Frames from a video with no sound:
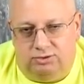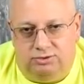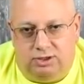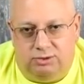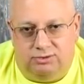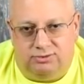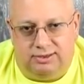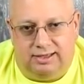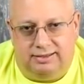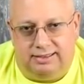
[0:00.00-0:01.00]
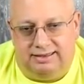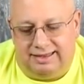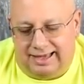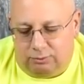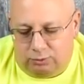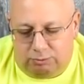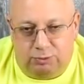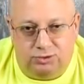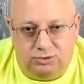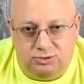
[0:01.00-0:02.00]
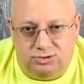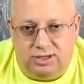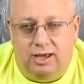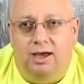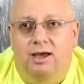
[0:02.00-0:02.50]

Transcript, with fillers: You'll notice that that will produce